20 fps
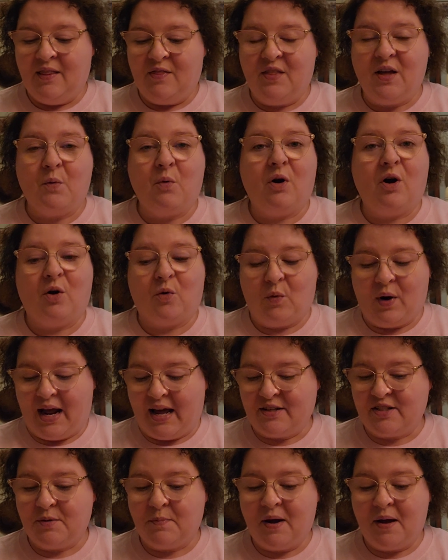They were
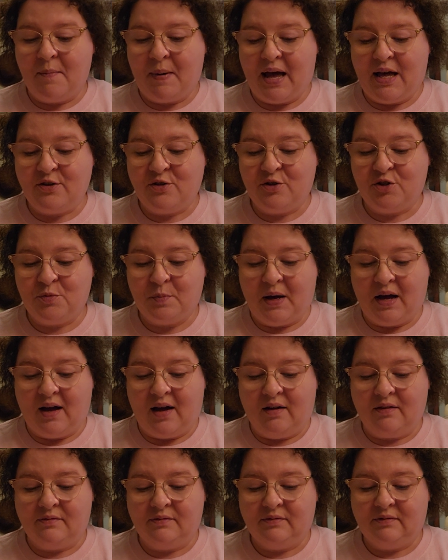harassed by
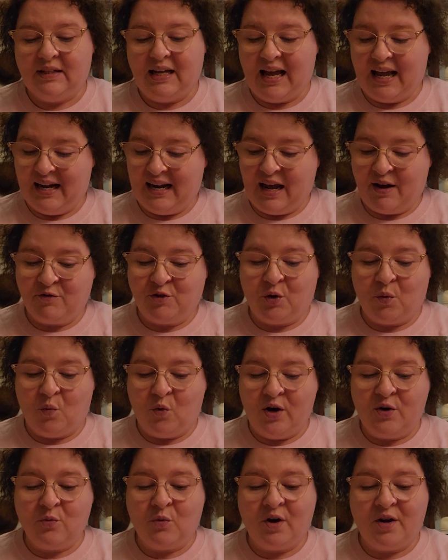passers-by, and after
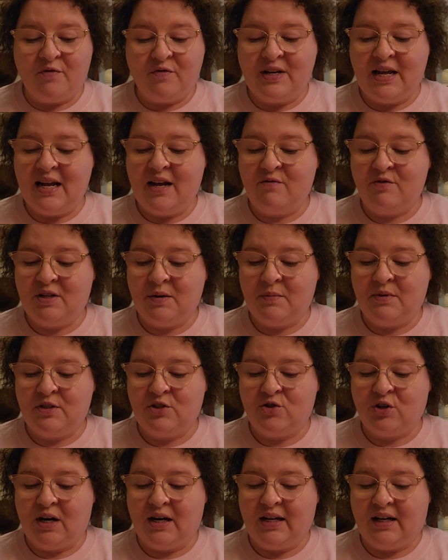one rough day of
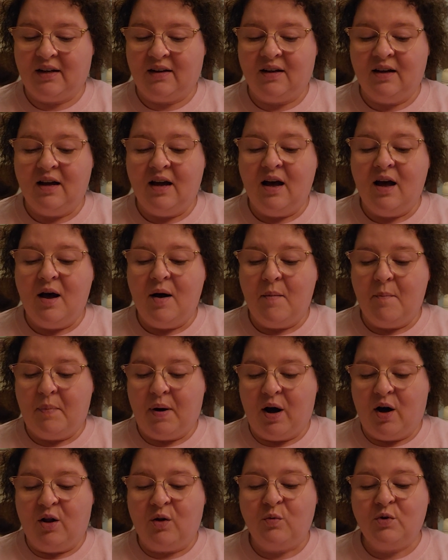demonstrating,
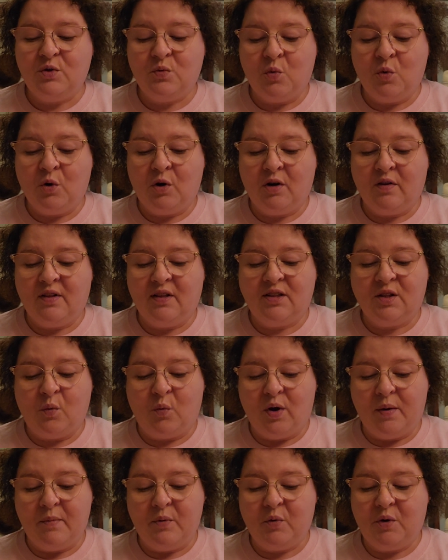Paul was warned that the
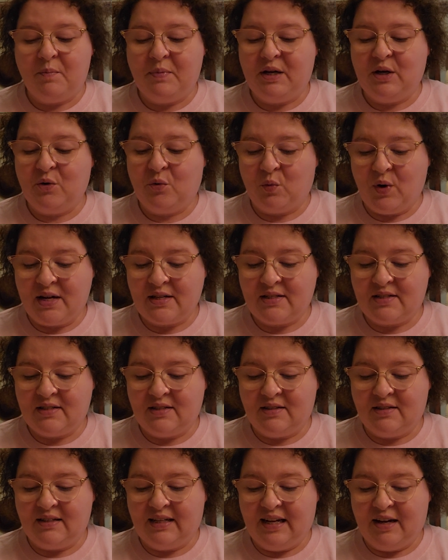women would be
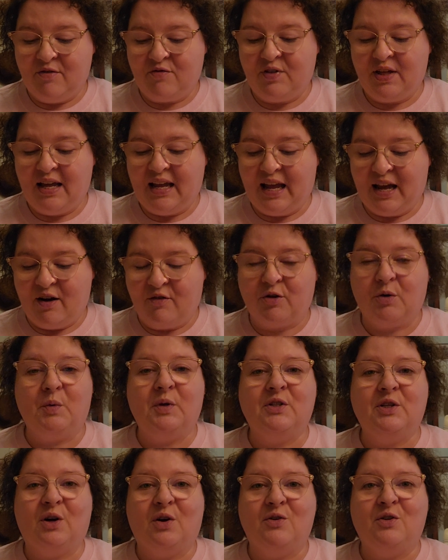arrested if they ever
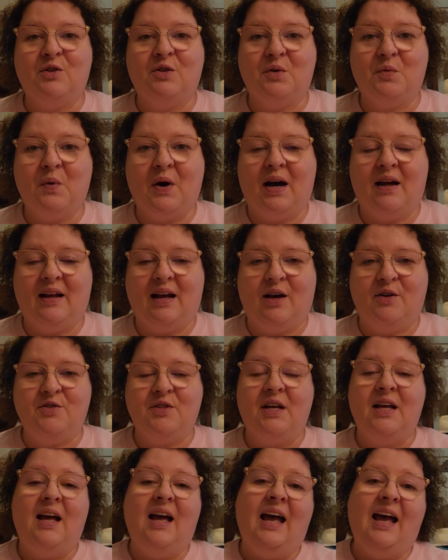returned to the White
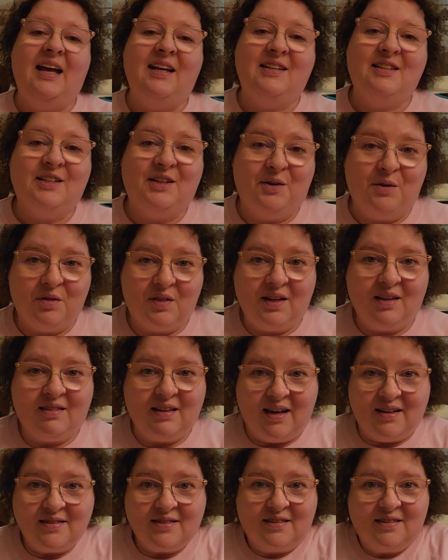House. And do you think
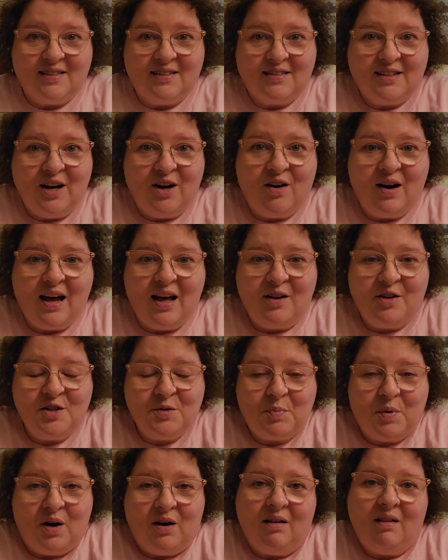that's going to scare
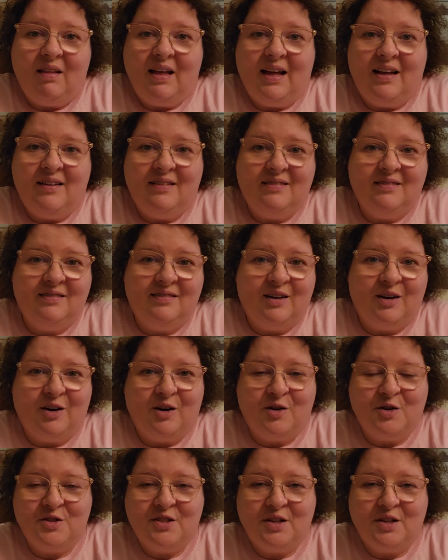Alice Paul and her